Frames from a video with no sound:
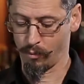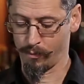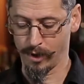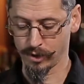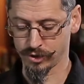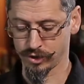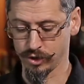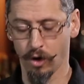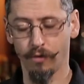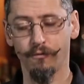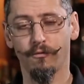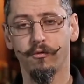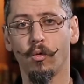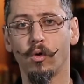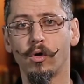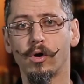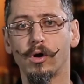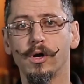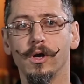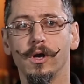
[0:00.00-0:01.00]
Best known
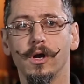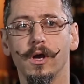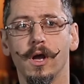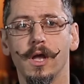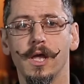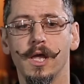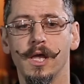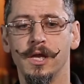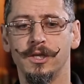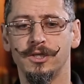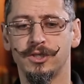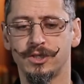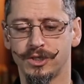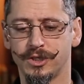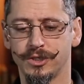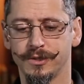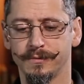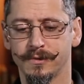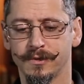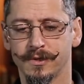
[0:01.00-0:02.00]
for,
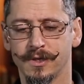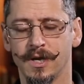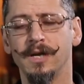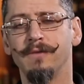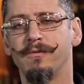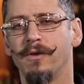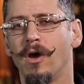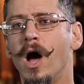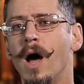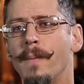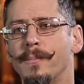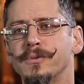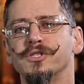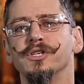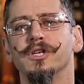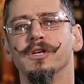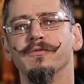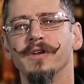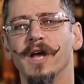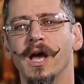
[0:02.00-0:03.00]
it's kind of the
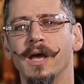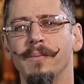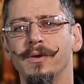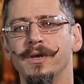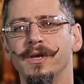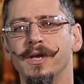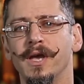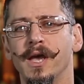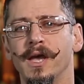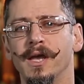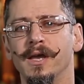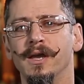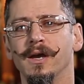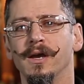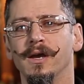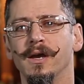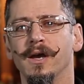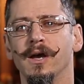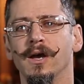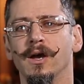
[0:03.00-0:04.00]
opposite of an
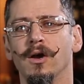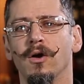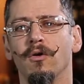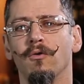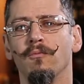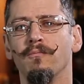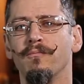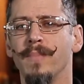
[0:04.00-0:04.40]
IPA.